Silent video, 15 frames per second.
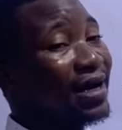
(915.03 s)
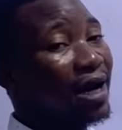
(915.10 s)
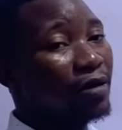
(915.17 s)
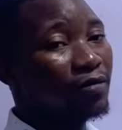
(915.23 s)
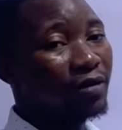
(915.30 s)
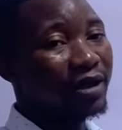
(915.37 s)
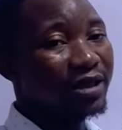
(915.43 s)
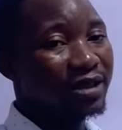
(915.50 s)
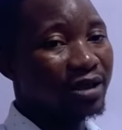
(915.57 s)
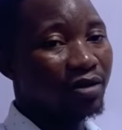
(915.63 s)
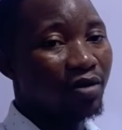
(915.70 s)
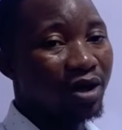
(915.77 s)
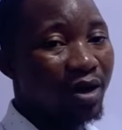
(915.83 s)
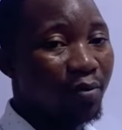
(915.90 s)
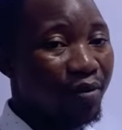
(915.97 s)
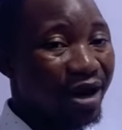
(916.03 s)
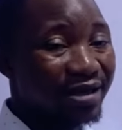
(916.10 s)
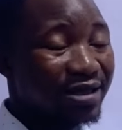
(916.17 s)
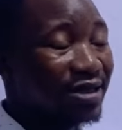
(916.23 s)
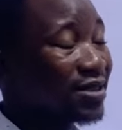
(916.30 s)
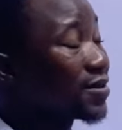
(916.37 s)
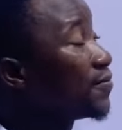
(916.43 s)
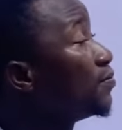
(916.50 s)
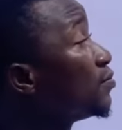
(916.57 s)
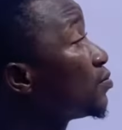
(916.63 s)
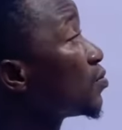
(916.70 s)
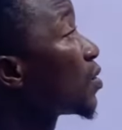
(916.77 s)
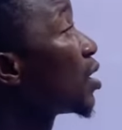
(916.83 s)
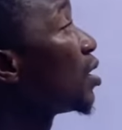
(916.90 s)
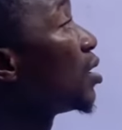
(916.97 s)
calculation or the practice.
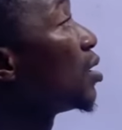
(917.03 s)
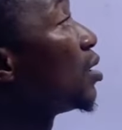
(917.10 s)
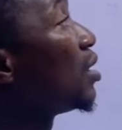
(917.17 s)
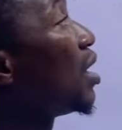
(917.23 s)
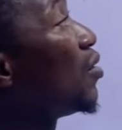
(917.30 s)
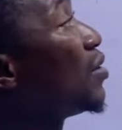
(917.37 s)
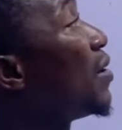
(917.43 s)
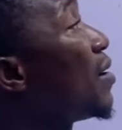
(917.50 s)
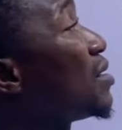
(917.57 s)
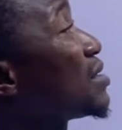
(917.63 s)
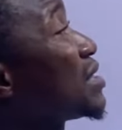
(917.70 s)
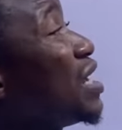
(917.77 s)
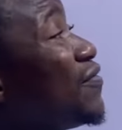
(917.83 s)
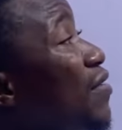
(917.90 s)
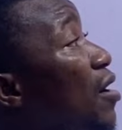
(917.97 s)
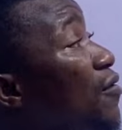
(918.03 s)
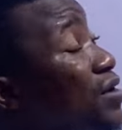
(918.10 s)
Now, there are several